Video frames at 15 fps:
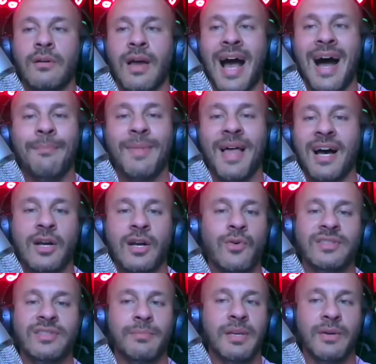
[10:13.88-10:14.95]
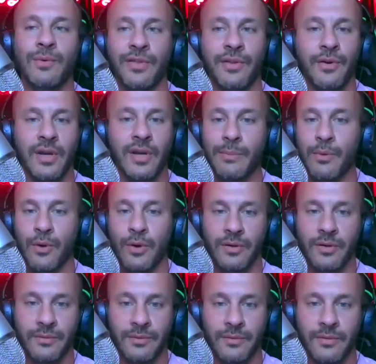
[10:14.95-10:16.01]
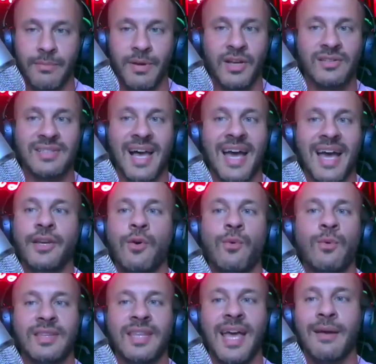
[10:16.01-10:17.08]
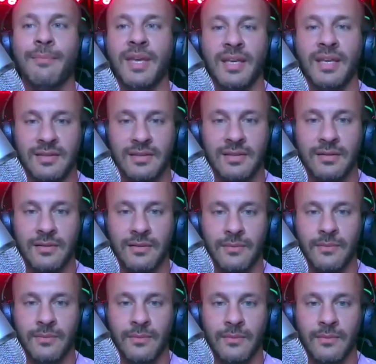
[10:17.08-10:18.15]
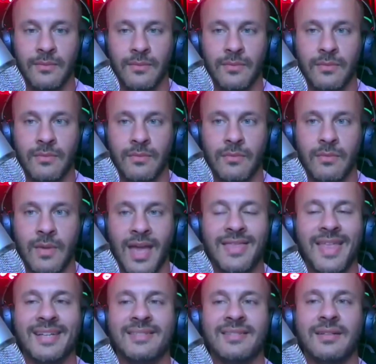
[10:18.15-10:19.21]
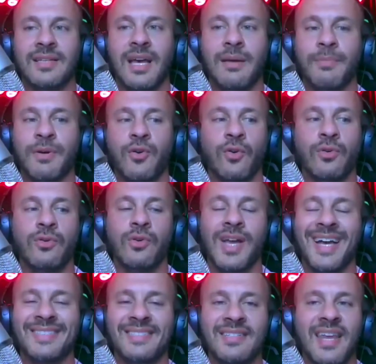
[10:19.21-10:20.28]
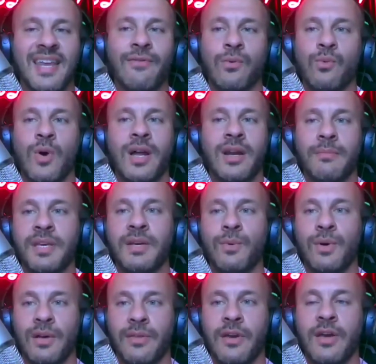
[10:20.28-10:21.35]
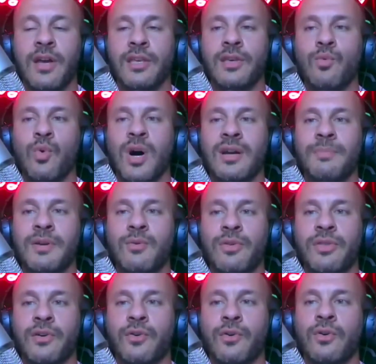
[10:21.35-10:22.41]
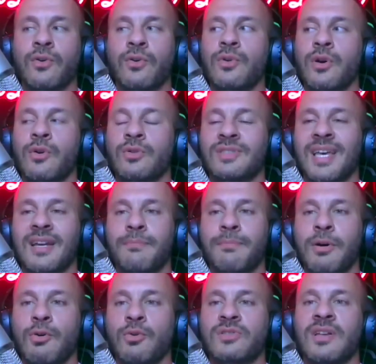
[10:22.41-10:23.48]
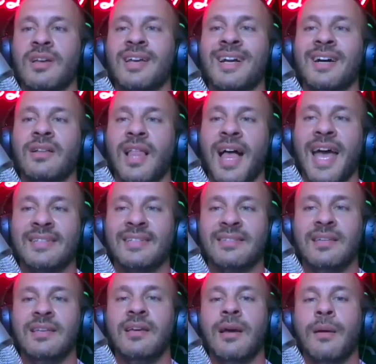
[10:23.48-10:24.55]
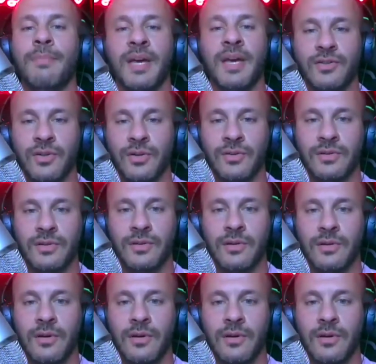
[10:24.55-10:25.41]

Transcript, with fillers: I'm not going to be with her anymore because I know what that means. And that's the type of girl you guys never want to be with. You want to be with a girl who knows how to post classy pictures.